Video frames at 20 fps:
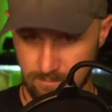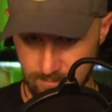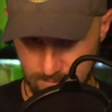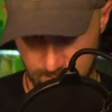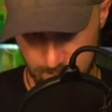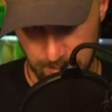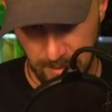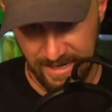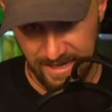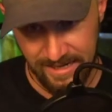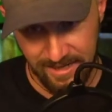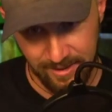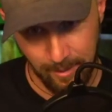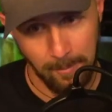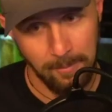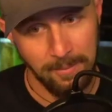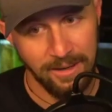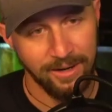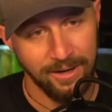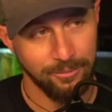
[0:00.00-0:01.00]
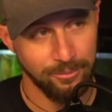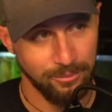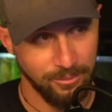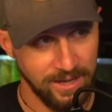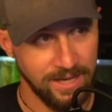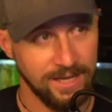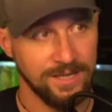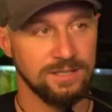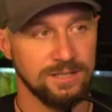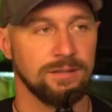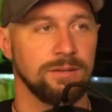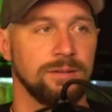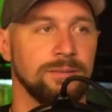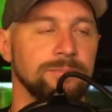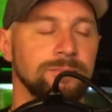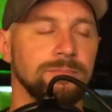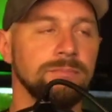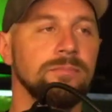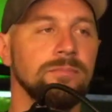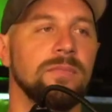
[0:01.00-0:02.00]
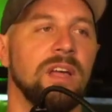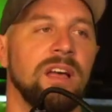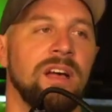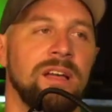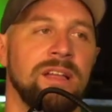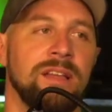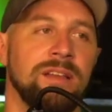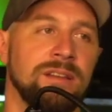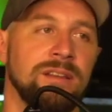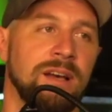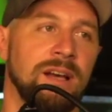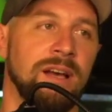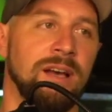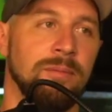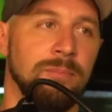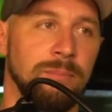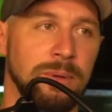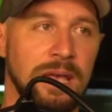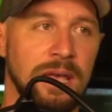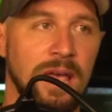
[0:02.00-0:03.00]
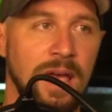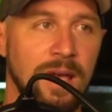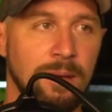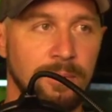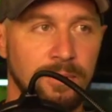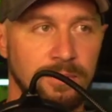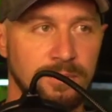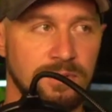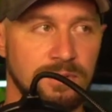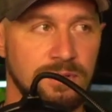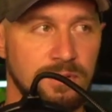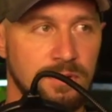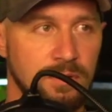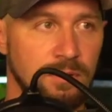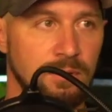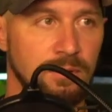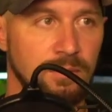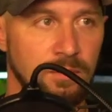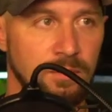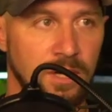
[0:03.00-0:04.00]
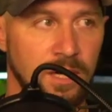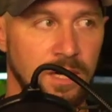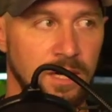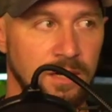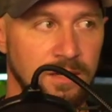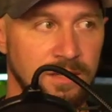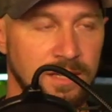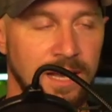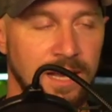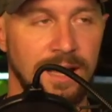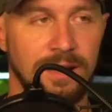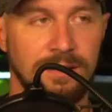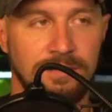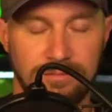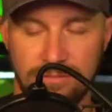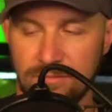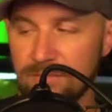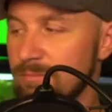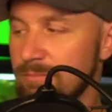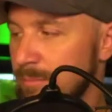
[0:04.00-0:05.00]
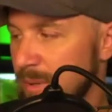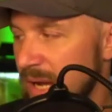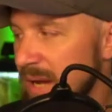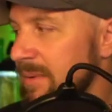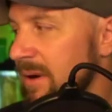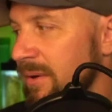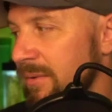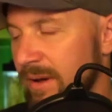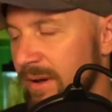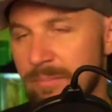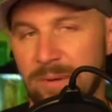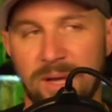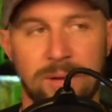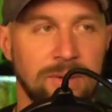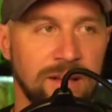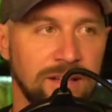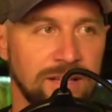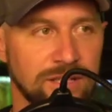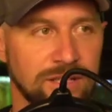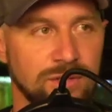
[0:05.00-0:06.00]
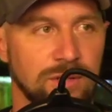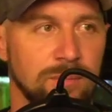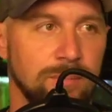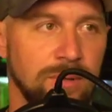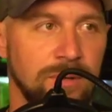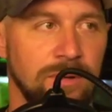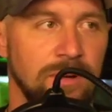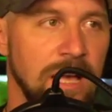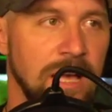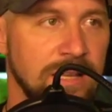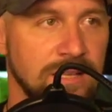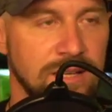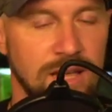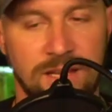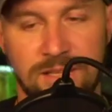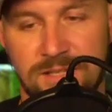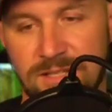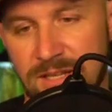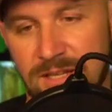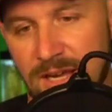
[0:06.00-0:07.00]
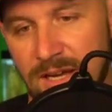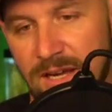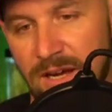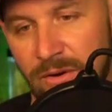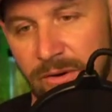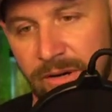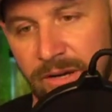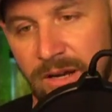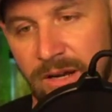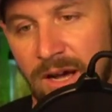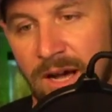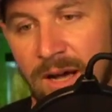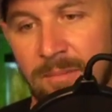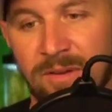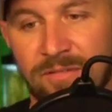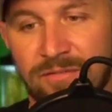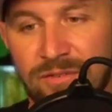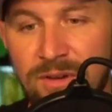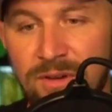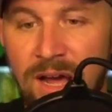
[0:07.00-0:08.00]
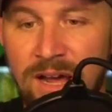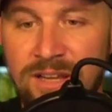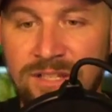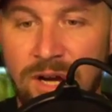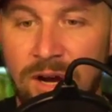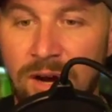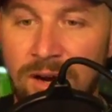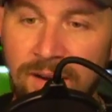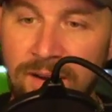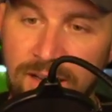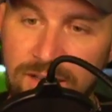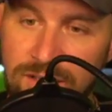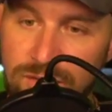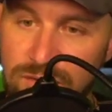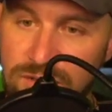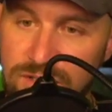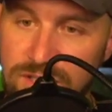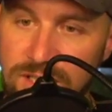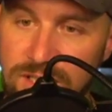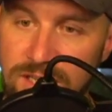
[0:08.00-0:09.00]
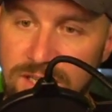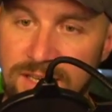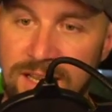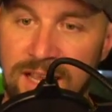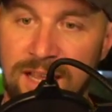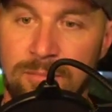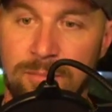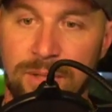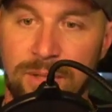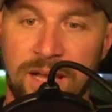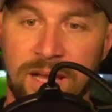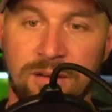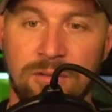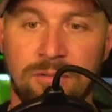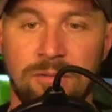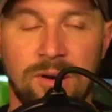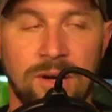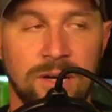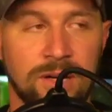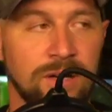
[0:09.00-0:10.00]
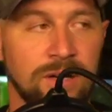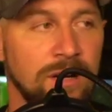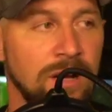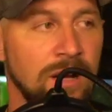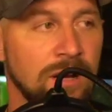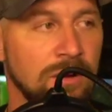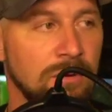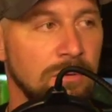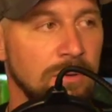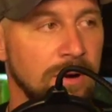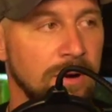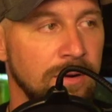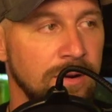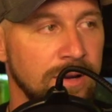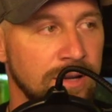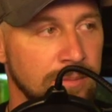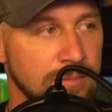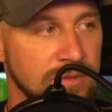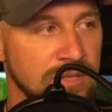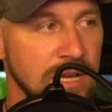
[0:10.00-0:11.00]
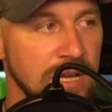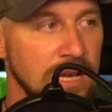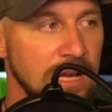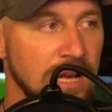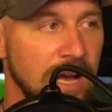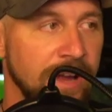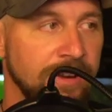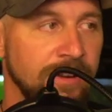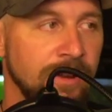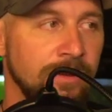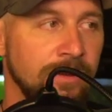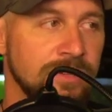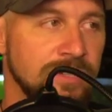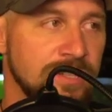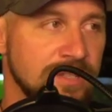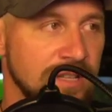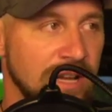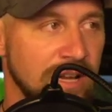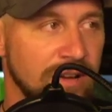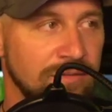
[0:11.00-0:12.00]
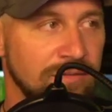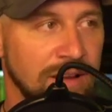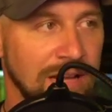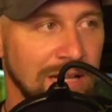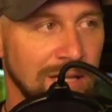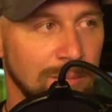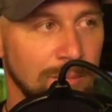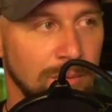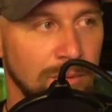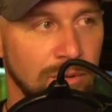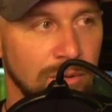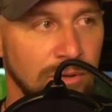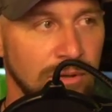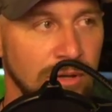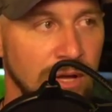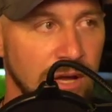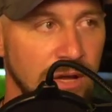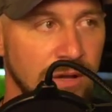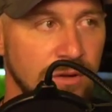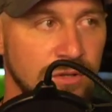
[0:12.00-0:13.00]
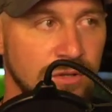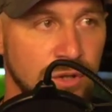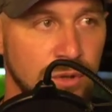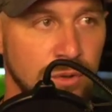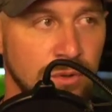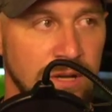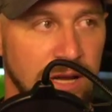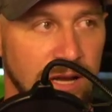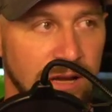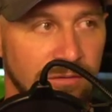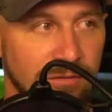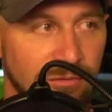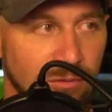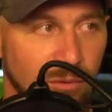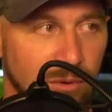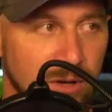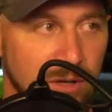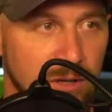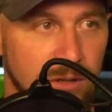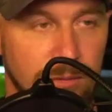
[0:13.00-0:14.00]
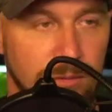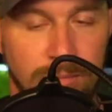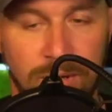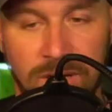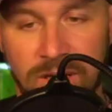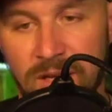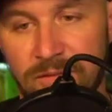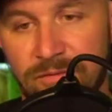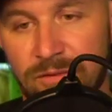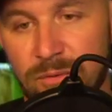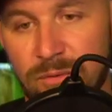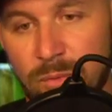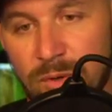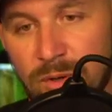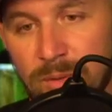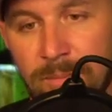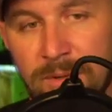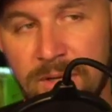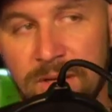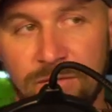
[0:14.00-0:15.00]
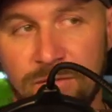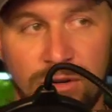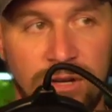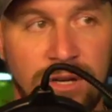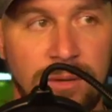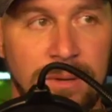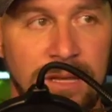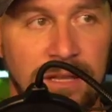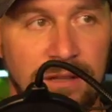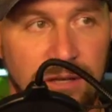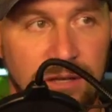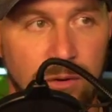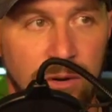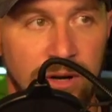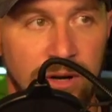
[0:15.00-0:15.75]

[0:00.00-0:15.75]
paying my rent, and being able to, pay my rent, pay my electric bill, and stay going. If you guys are interested in Blackwater aquariums, I know this is not available today for you, but if you're going to be at the aquatic